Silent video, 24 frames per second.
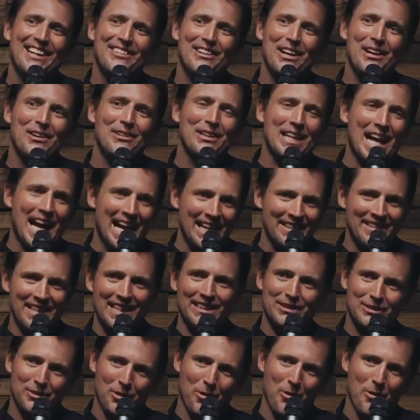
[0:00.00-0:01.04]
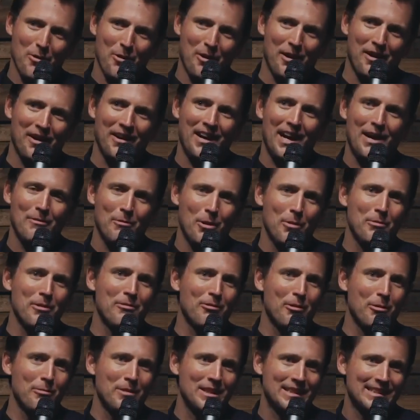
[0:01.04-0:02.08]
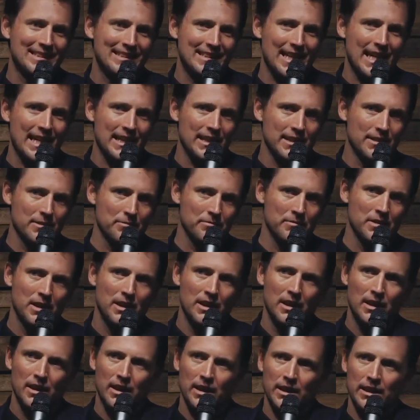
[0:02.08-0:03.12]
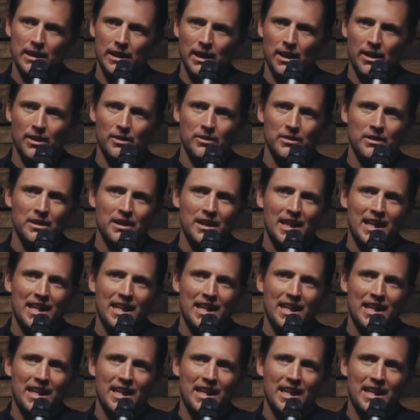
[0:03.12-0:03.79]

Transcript: he literally on this tour, I'm opening for him in a stadium, you know?